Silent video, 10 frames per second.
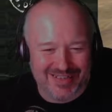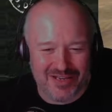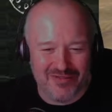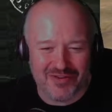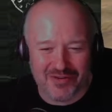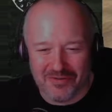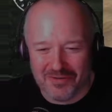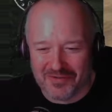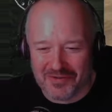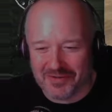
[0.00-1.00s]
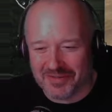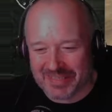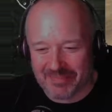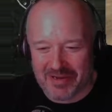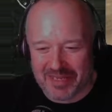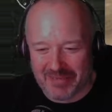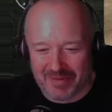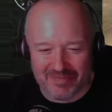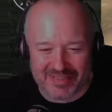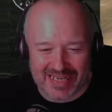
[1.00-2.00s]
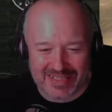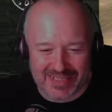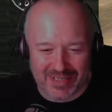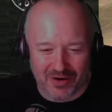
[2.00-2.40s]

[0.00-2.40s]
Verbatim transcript: you recall, of course, the Pokemon possess the